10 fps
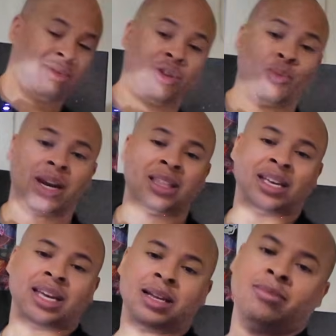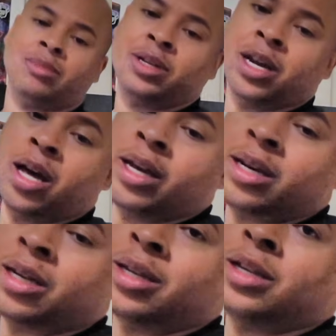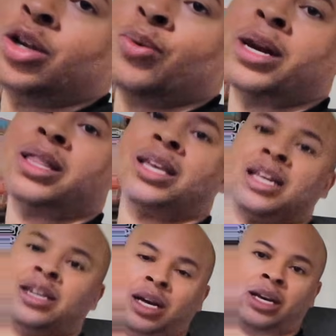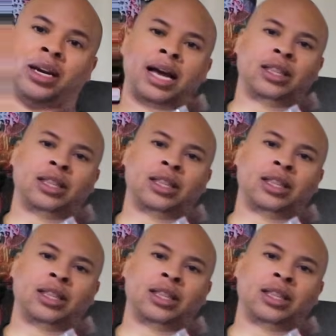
you're ready to get done. You're ready to get done. I had to